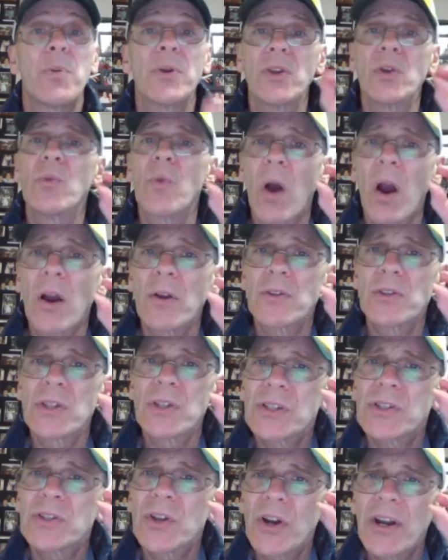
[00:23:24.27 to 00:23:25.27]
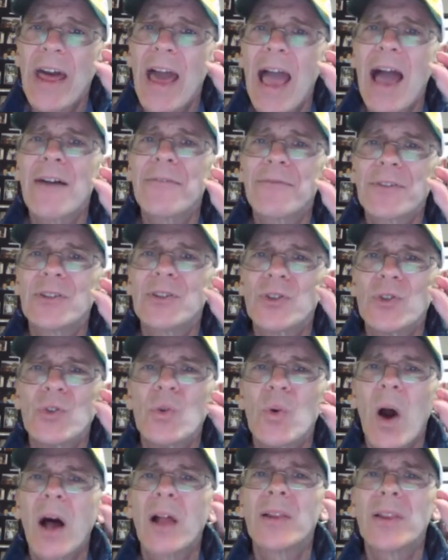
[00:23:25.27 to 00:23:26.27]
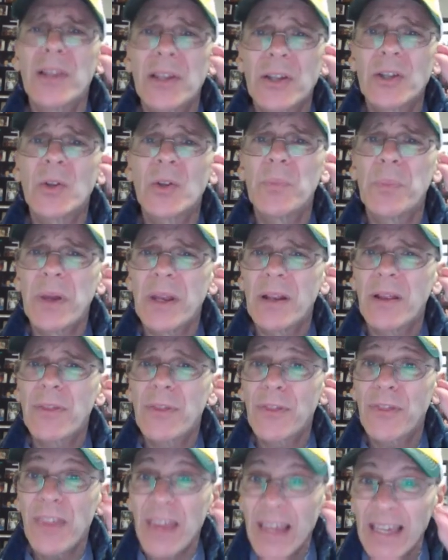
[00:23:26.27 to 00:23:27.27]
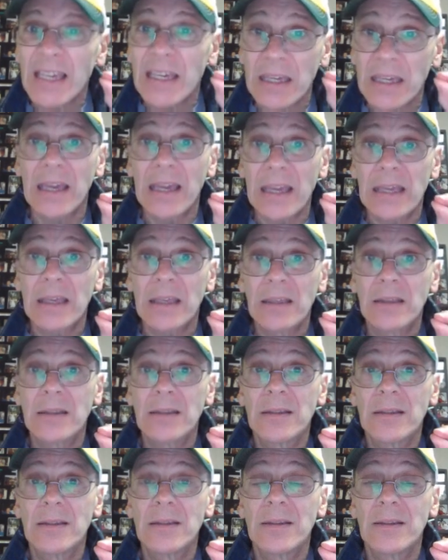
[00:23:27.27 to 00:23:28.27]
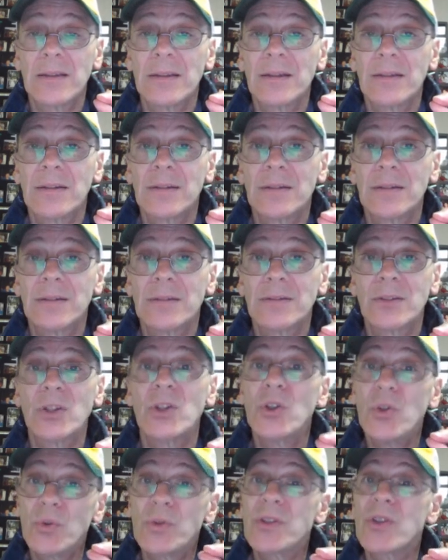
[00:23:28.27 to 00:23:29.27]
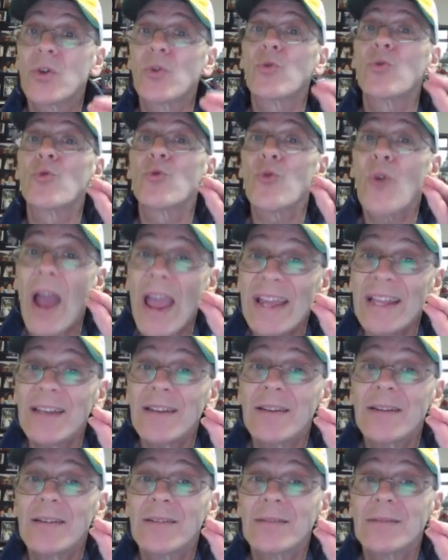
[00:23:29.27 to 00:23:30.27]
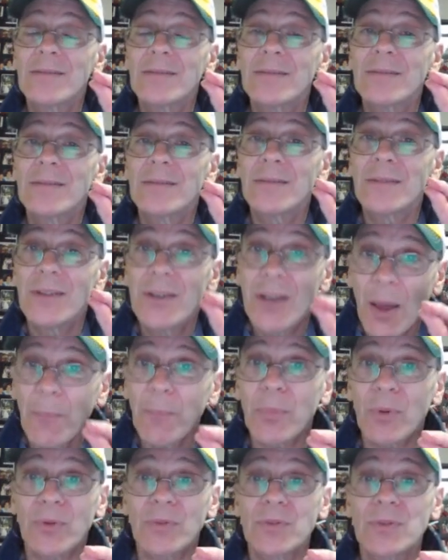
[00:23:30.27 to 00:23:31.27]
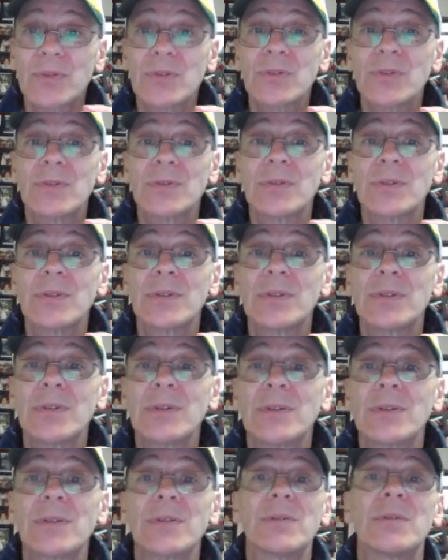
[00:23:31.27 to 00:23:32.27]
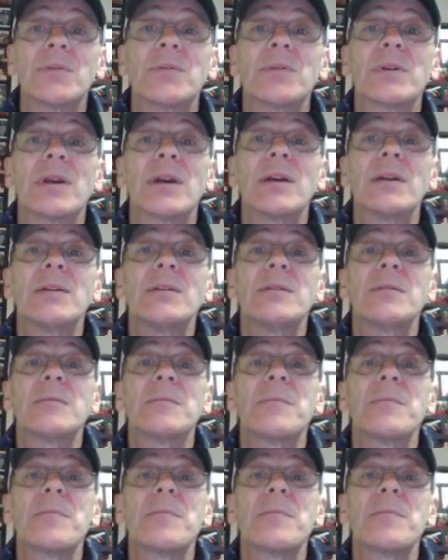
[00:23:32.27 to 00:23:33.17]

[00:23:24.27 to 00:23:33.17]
But you are just going to have to do a little bit of thinking to use the right numbers, okay?